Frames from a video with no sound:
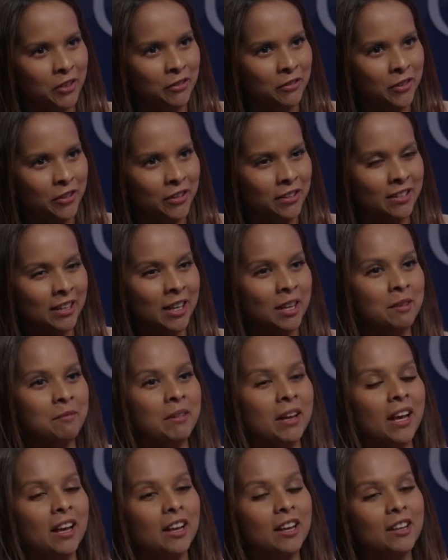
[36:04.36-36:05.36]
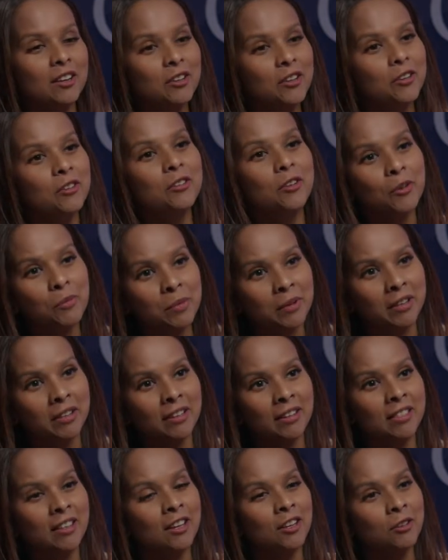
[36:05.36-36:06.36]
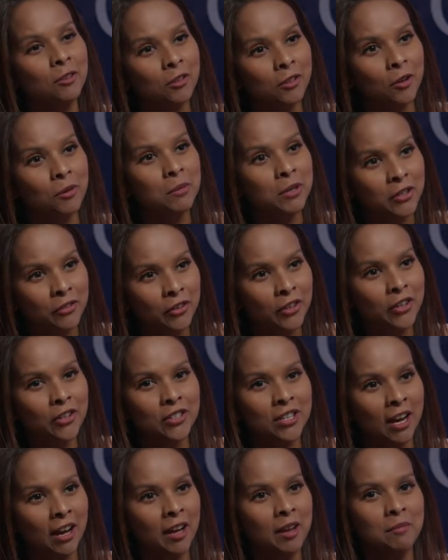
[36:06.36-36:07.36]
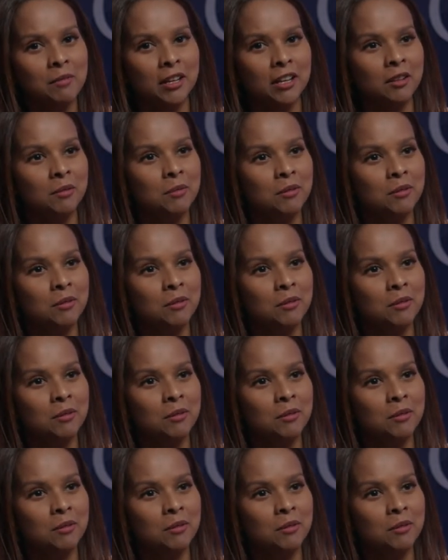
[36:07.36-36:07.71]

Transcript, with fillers: the first time. I know you're so busy. Thank you so much for your time. It has